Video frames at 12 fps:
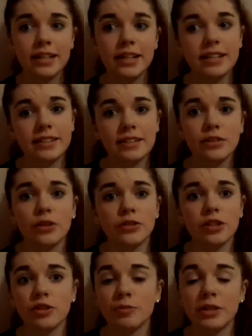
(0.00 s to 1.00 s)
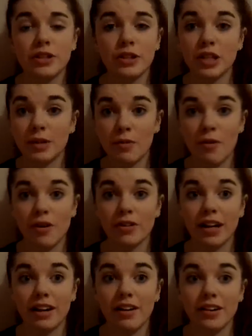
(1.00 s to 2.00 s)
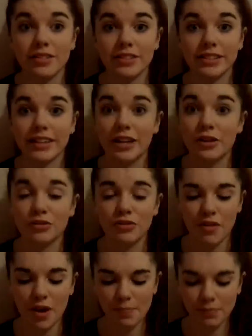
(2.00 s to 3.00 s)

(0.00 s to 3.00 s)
I still go on social media, don't get me wrong, I can't get enough of it.